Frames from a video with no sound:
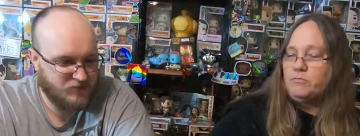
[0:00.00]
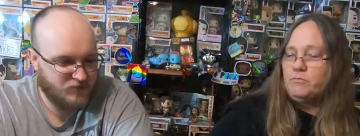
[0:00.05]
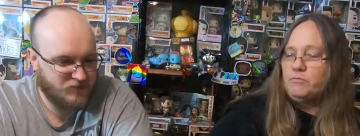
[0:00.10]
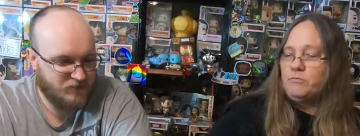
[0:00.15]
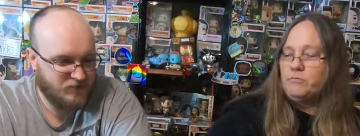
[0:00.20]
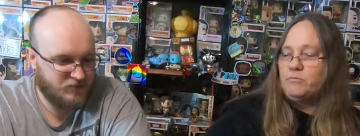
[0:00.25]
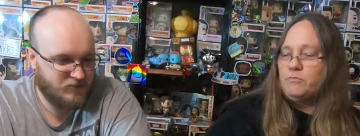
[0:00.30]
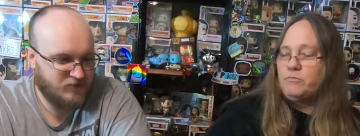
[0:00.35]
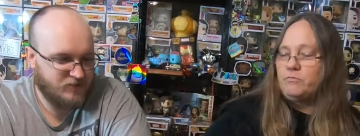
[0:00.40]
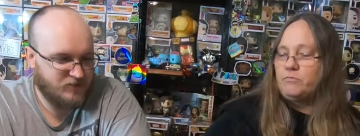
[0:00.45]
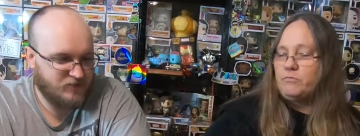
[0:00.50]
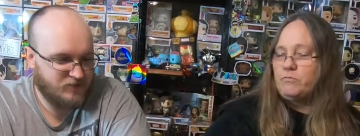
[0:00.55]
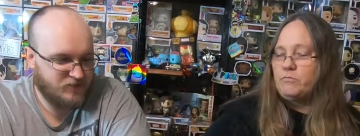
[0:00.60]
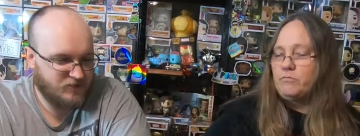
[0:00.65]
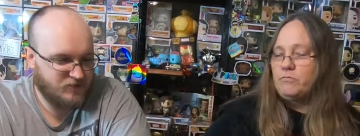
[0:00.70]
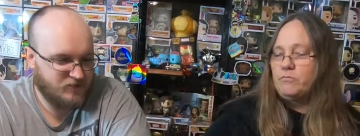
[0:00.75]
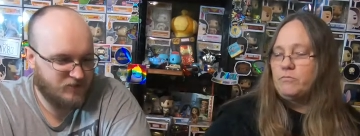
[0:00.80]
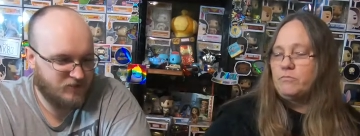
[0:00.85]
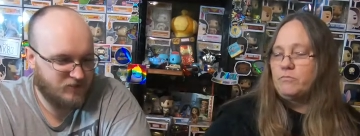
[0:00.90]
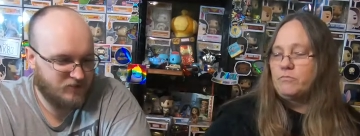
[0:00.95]

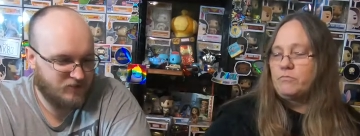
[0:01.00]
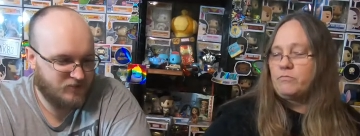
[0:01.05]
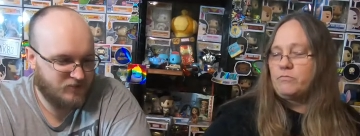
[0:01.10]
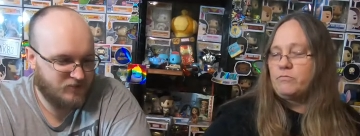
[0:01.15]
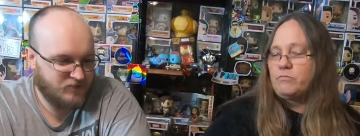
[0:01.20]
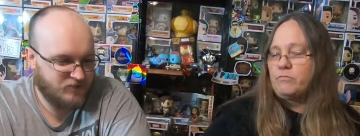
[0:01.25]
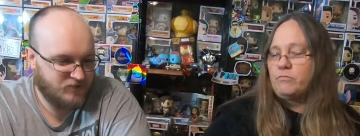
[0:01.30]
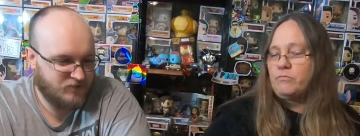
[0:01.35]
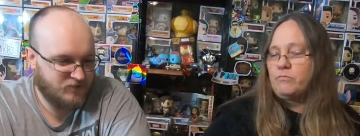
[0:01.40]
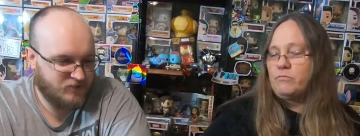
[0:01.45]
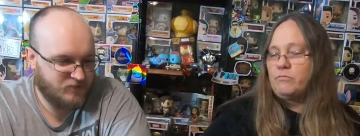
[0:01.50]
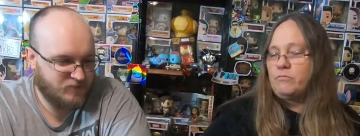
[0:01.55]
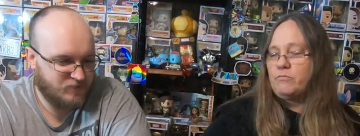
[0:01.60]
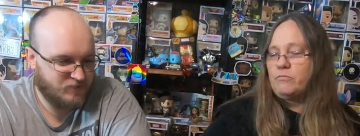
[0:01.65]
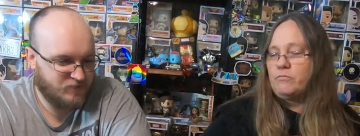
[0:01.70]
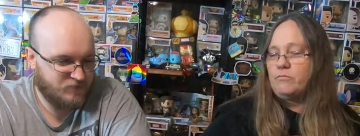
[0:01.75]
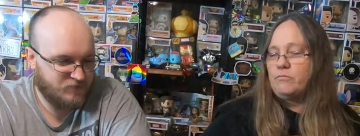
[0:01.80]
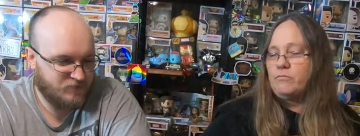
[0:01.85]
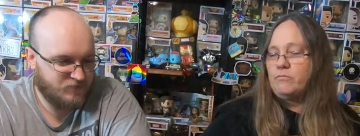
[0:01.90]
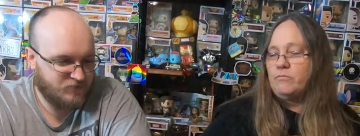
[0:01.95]

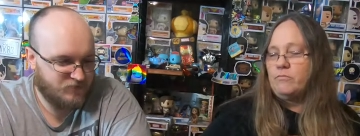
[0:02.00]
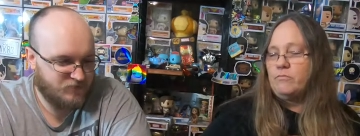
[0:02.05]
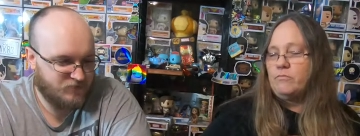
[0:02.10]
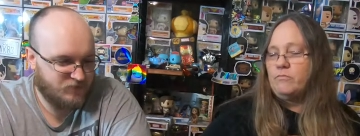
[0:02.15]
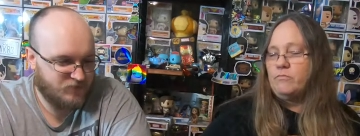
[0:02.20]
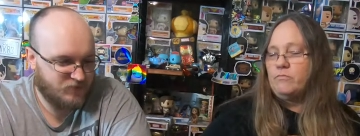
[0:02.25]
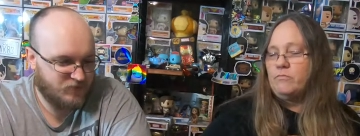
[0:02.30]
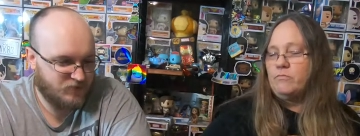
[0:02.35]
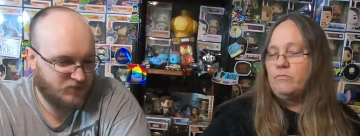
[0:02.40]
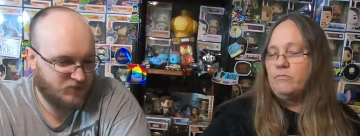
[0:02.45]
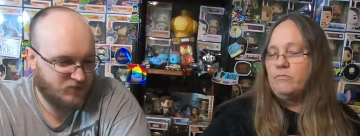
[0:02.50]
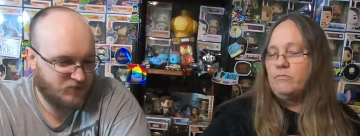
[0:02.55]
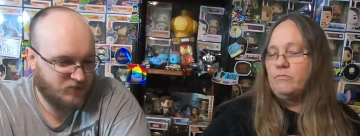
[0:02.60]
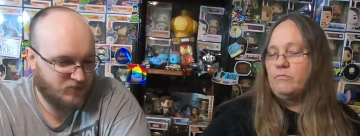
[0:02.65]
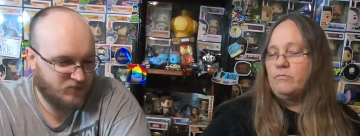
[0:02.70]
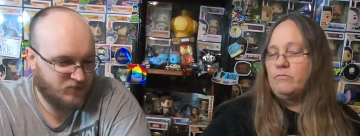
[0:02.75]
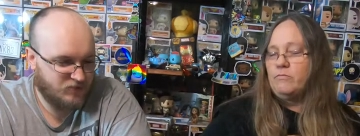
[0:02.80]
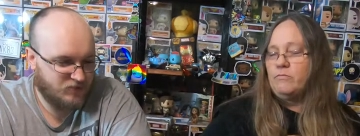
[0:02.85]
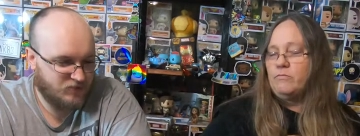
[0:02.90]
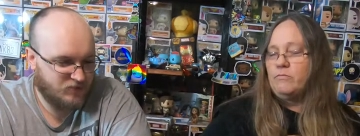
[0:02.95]

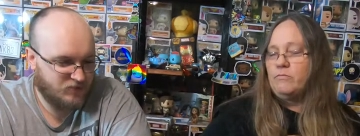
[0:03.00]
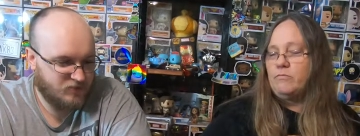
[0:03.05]
[no speech]